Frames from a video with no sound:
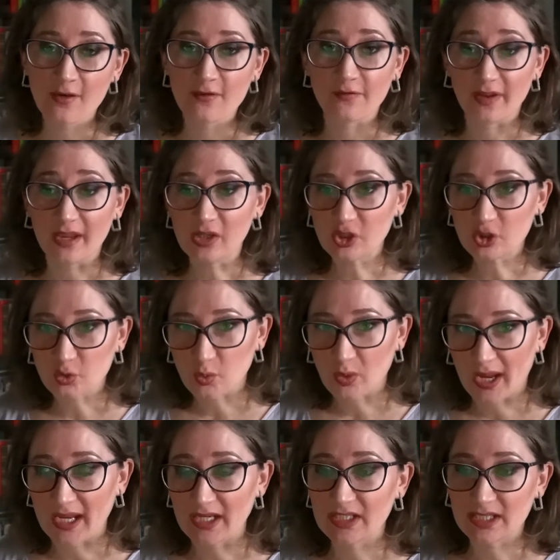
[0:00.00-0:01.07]
Feng
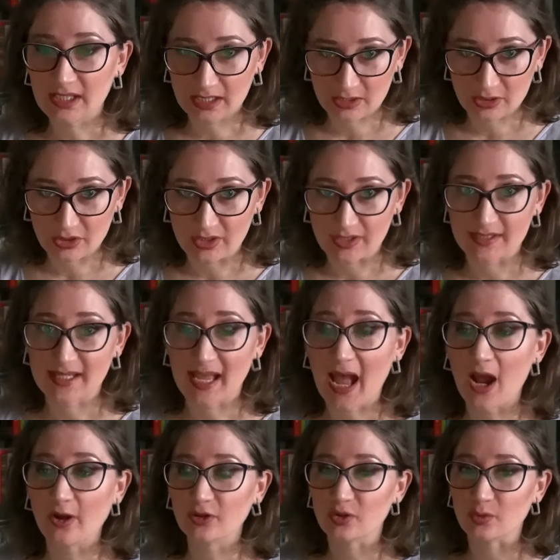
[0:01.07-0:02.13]
Shui teaches
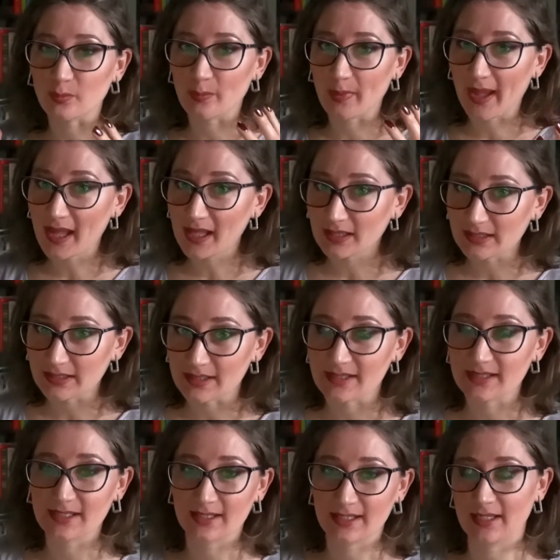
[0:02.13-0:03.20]
how to
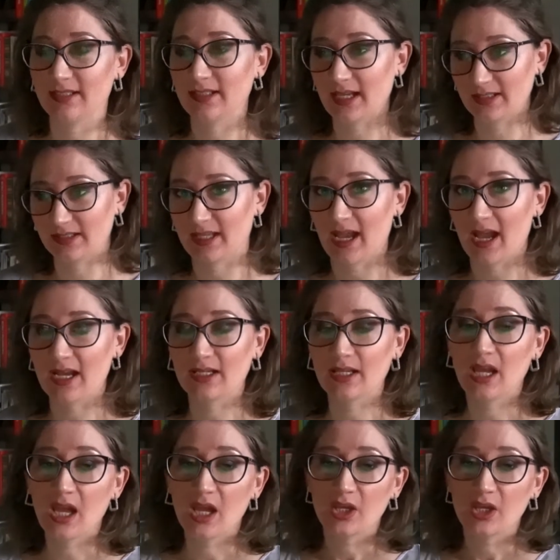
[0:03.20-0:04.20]
balance yin and yang,